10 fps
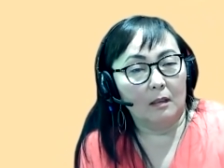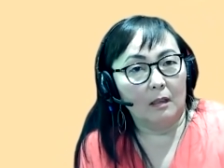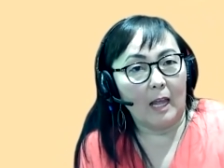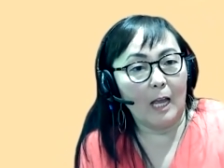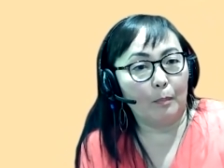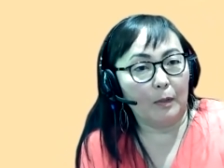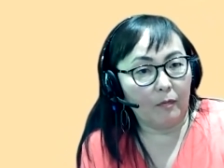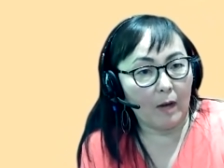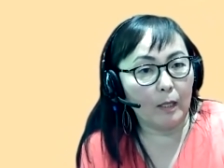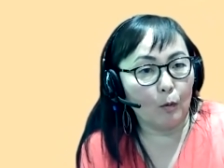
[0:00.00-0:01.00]

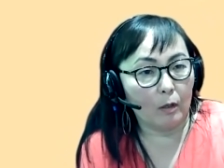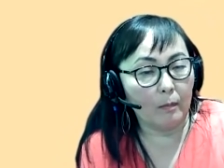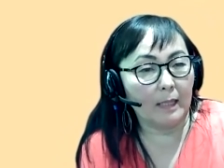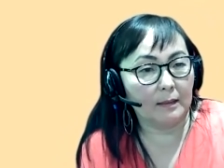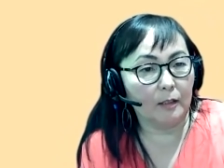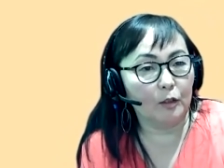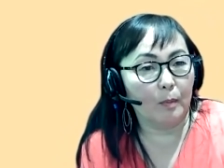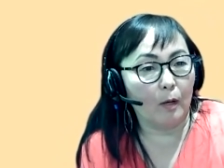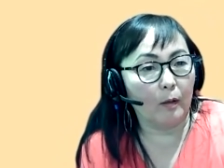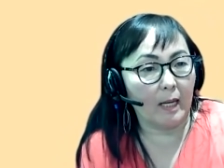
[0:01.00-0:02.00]
amplify your message
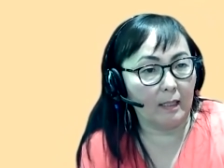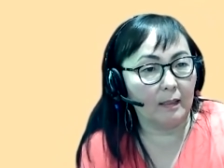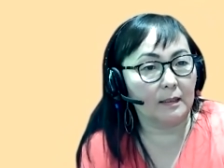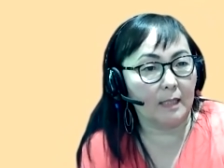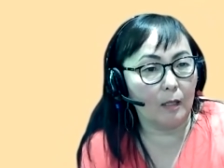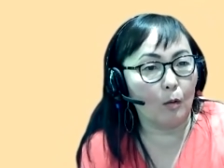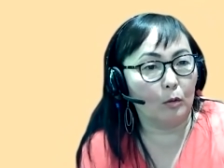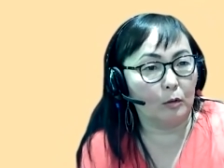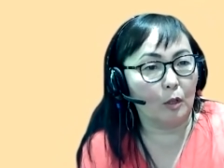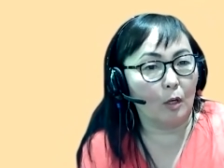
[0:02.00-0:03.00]
about getting the
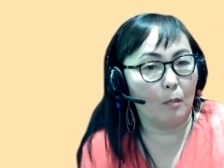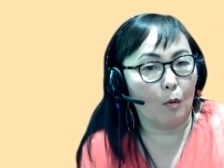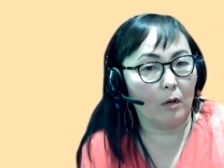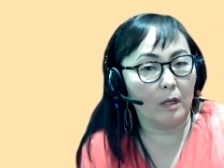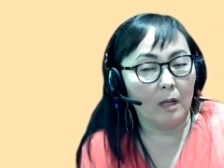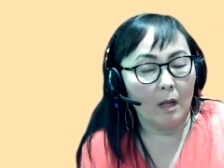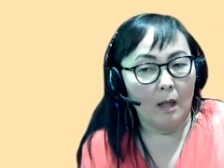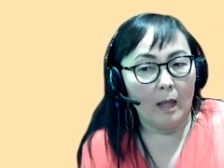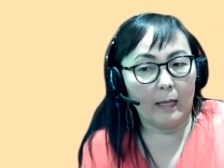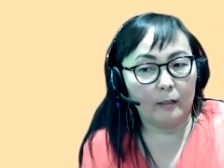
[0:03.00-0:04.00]
stakeholders on board.
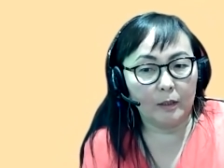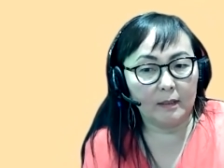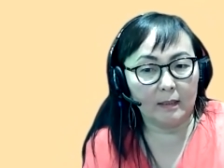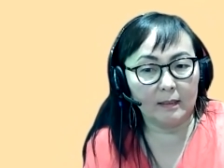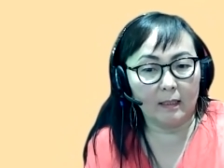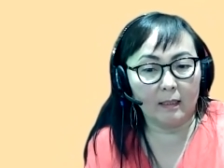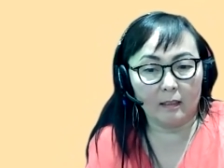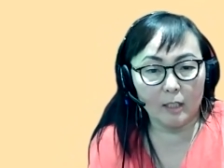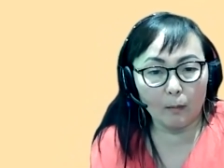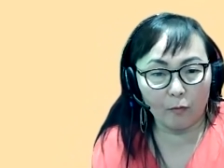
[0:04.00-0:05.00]
And just as a little
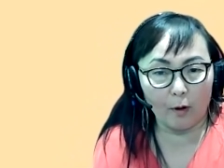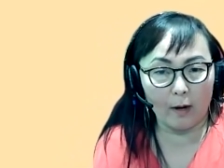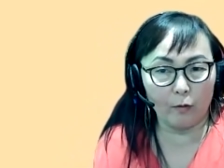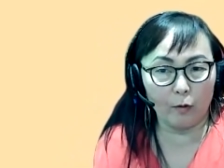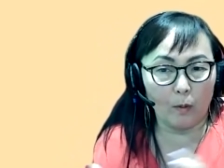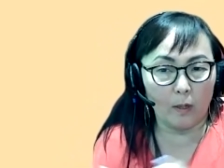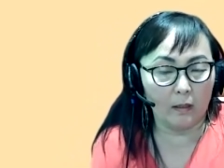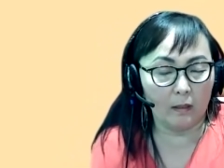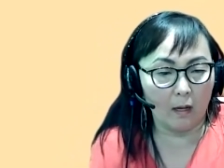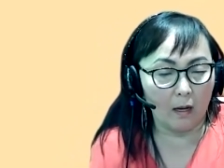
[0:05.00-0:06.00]
tip for
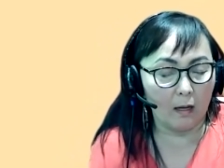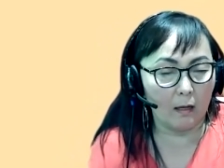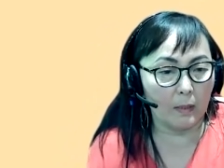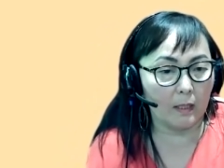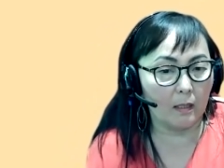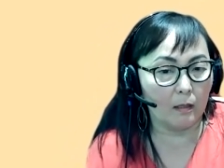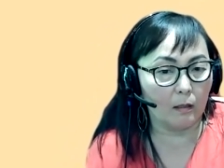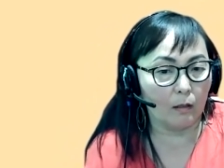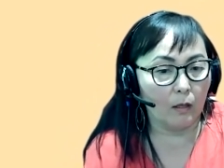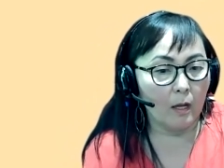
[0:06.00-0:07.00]
everyone
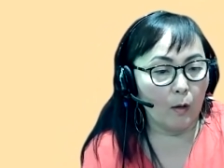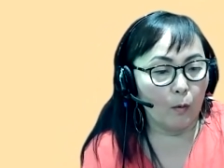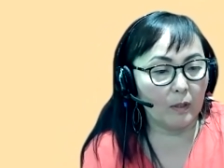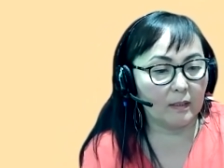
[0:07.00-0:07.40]
here, with the